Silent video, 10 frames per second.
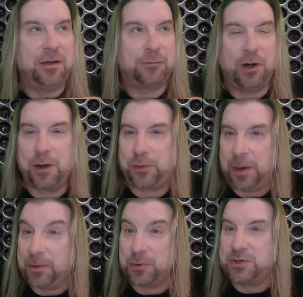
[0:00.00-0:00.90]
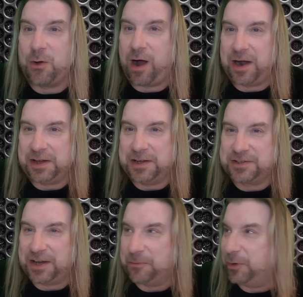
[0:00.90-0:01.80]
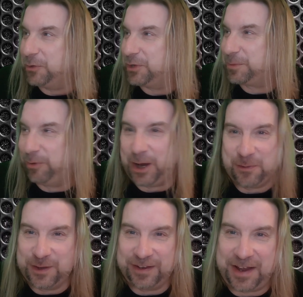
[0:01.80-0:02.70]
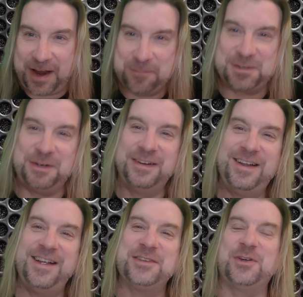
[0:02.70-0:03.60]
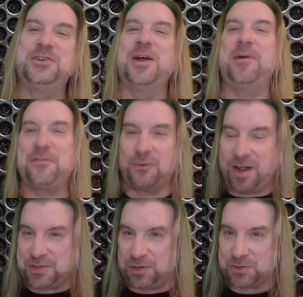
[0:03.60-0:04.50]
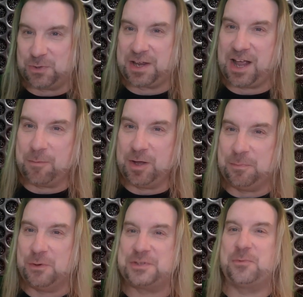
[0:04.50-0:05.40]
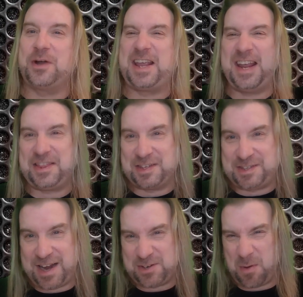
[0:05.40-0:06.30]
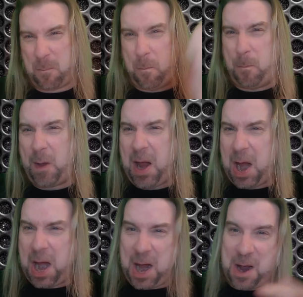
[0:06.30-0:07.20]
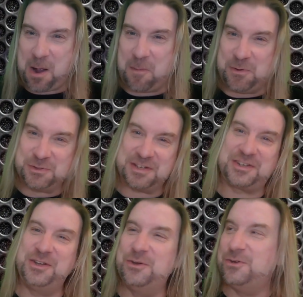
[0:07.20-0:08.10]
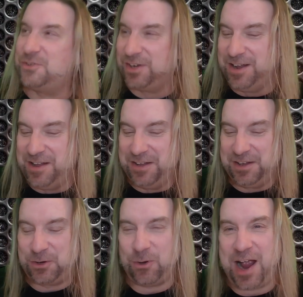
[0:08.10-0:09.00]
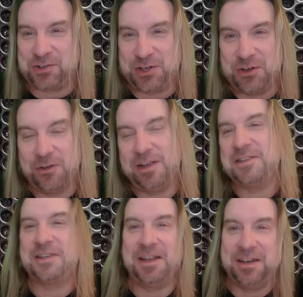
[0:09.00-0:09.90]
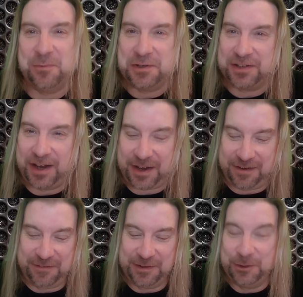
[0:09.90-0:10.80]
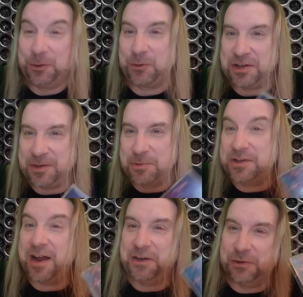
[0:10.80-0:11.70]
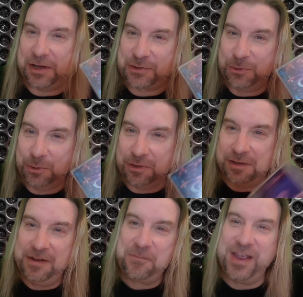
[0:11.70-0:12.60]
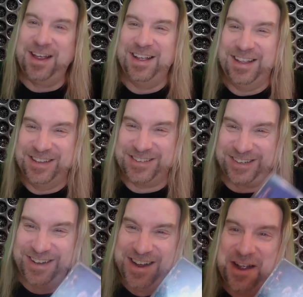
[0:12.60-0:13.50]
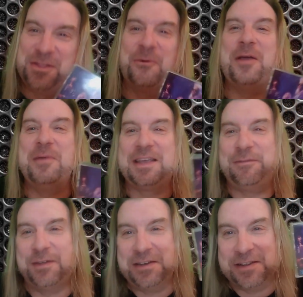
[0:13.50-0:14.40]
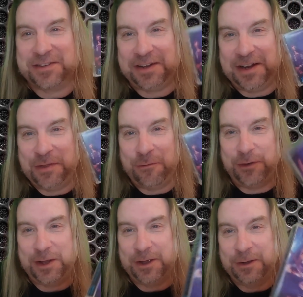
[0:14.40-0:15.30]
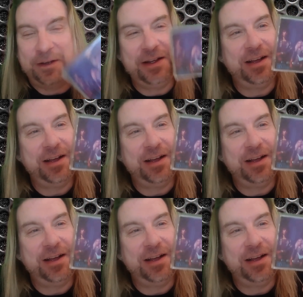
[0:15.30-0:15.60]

for our thing. But there was no audience, and we were just playing with little amps. And so I jumped off the riser, and I was wearing cowboy boots. And when I hit the stage, it went BAM! There was this huge crashing noise, and it was like ludicrous. It was not nearly as cool as the way Mickey Finn does it in the video.